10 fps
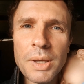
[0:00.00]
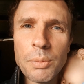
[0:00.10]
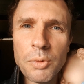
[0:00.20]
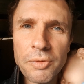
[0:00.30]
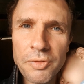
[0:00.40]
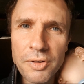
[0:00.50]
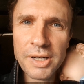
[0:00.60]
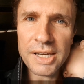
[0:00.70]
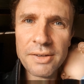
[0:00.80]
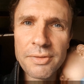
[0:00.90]
people
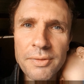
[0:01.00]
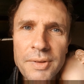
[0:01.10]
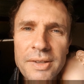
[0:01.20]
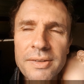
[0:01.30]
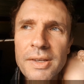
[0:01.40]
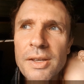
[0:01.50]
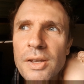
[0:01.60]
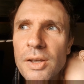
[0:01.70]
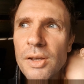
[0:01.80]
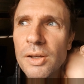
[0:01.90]
free from this
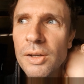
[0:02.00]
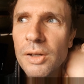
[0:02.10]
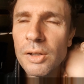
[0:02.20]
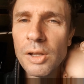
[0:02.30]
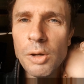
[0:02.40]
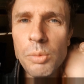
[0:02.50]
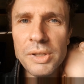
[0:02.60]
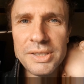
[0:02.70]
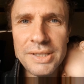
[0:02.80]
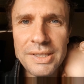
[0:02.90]

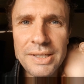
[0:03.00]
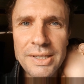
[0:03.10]
globalism,